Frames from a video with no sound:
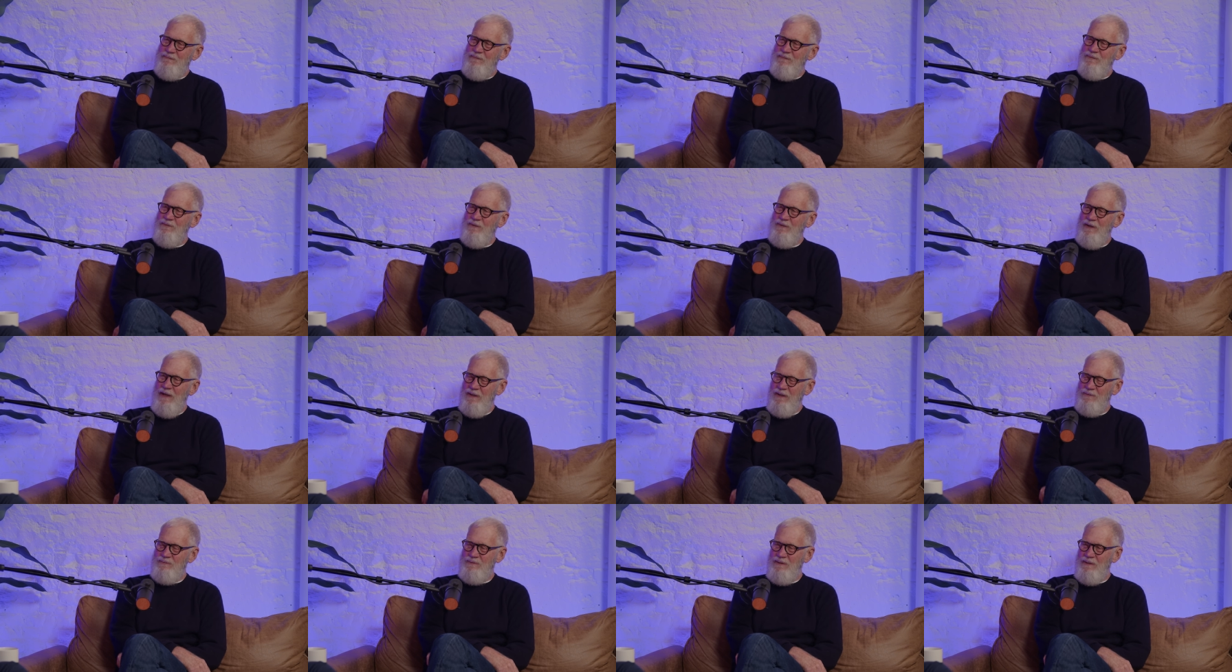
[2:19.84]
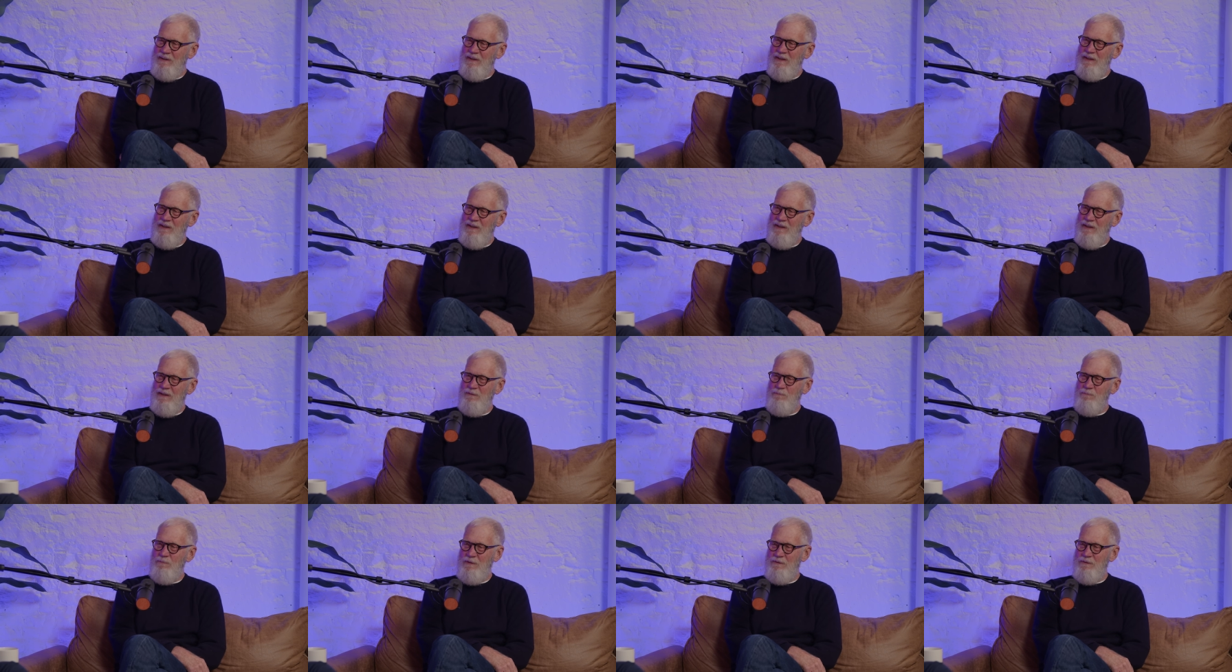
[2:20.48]
you're actually going to
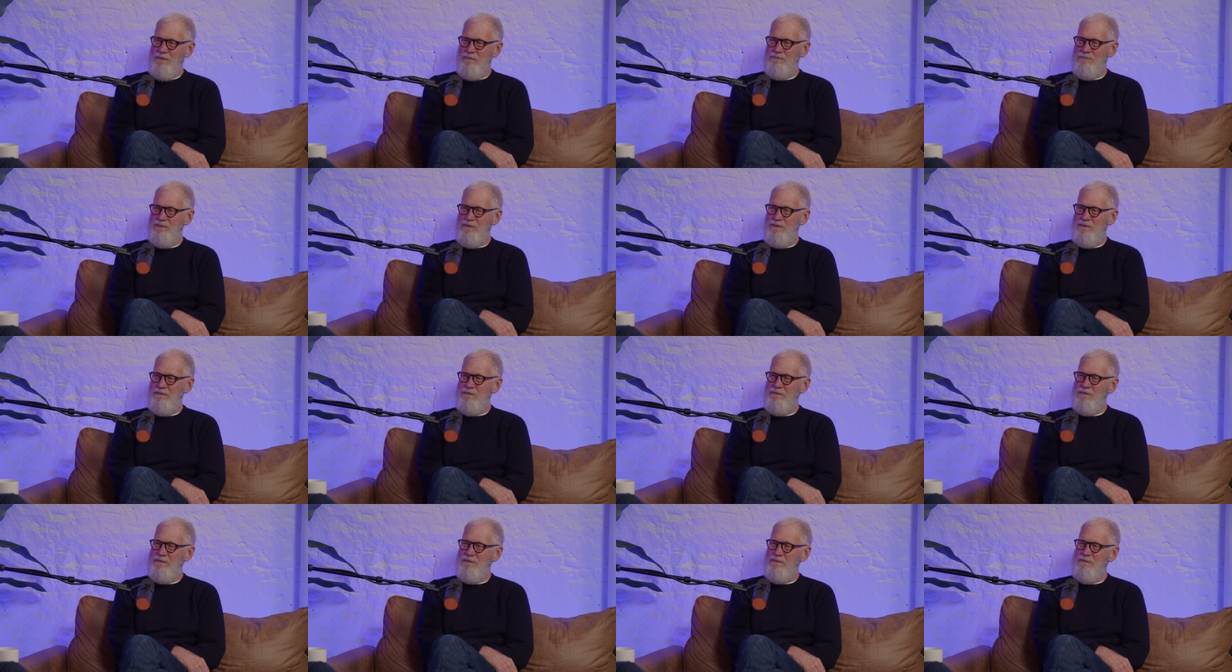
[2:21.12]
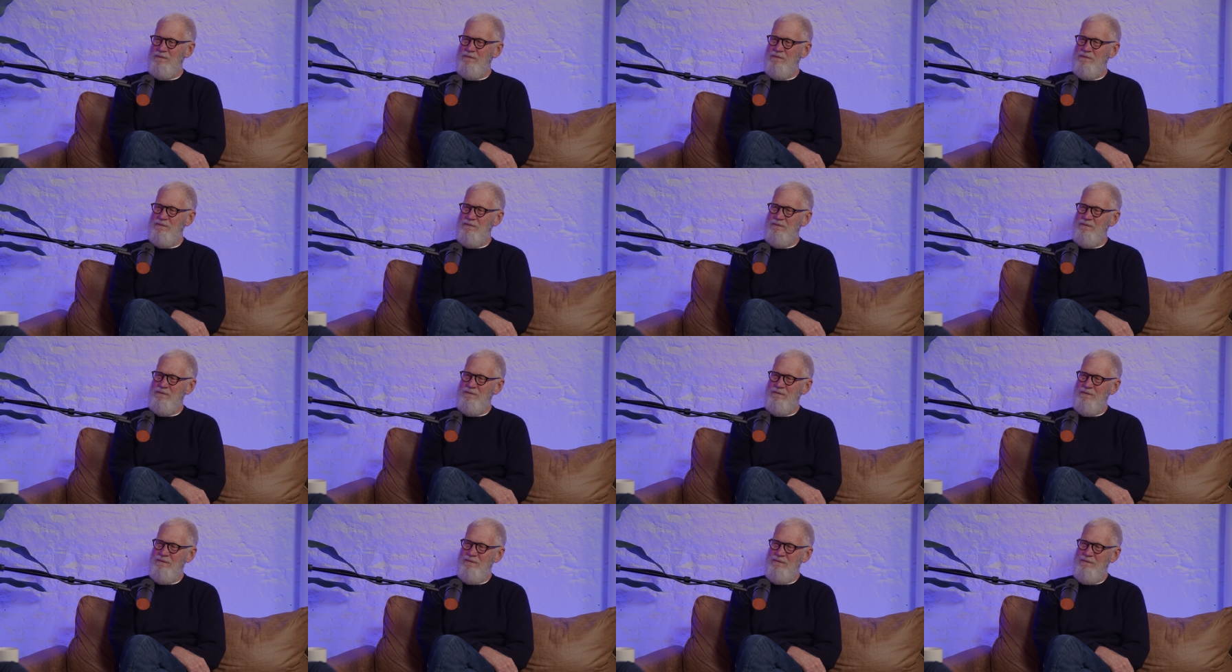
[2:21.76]
get him on the phone? I
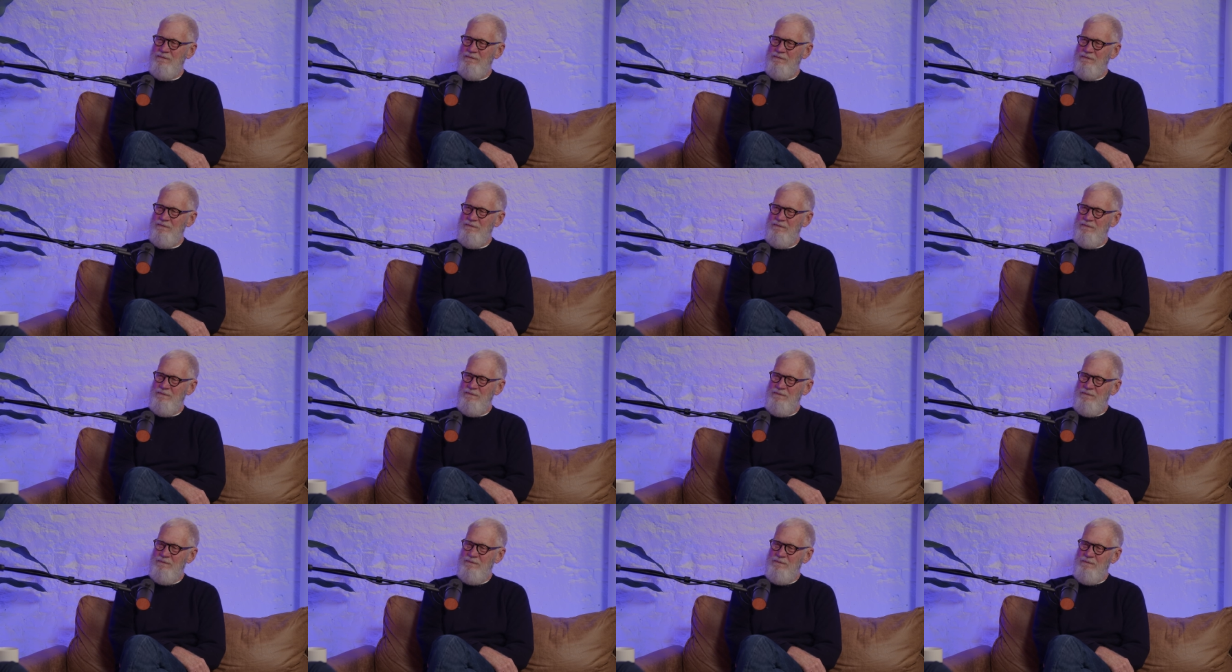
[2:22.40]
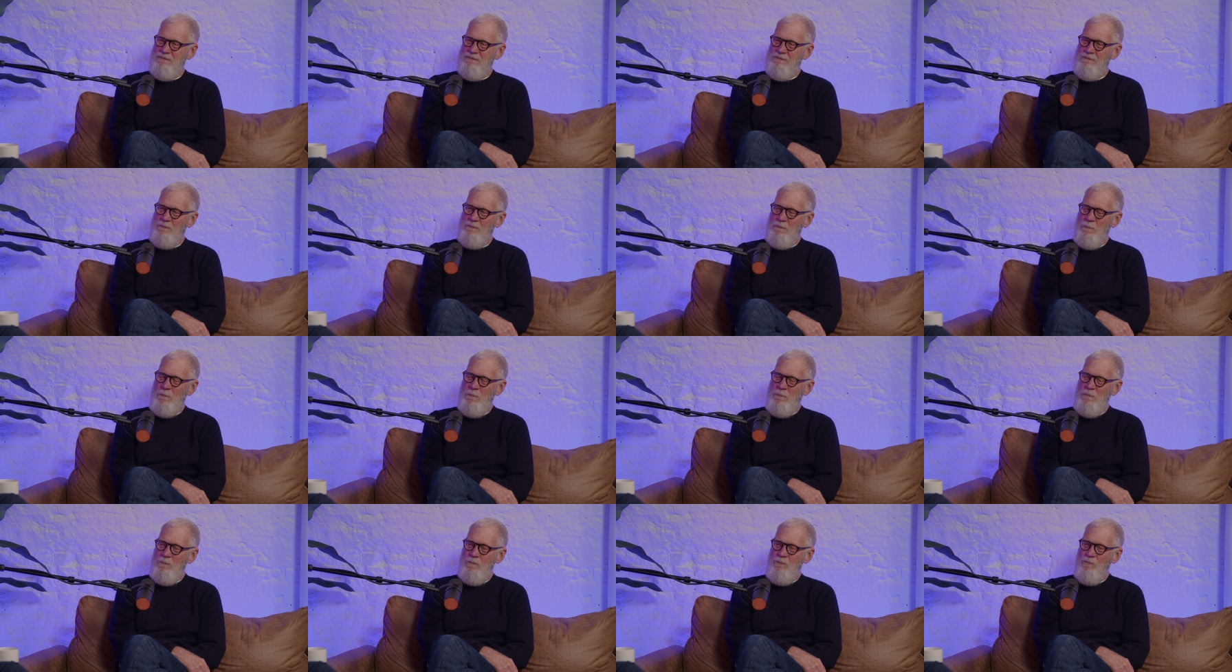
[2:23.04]
don't. Well, I think pretty good.
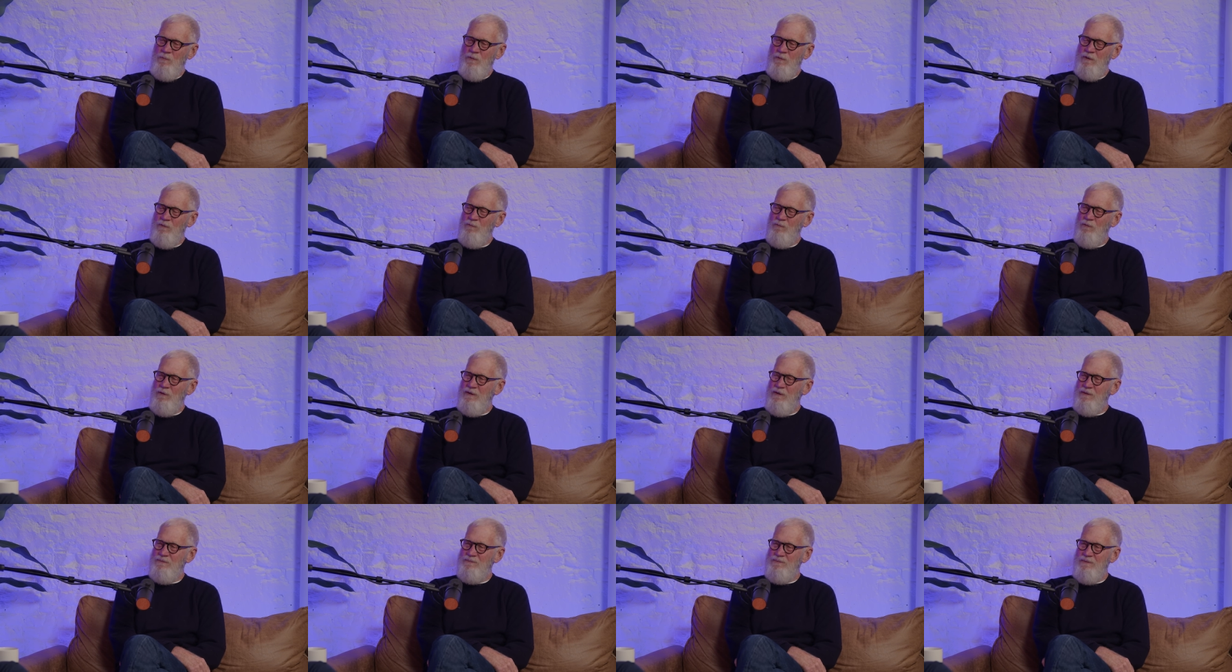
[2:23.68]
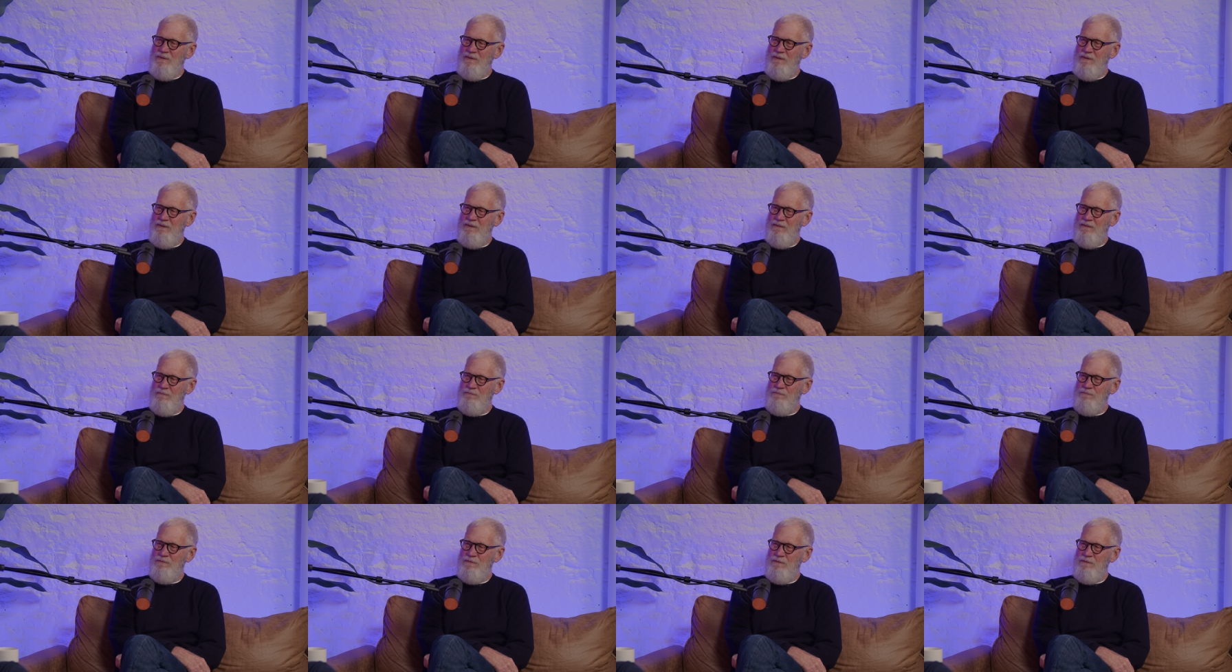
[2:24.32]
Where where does he live?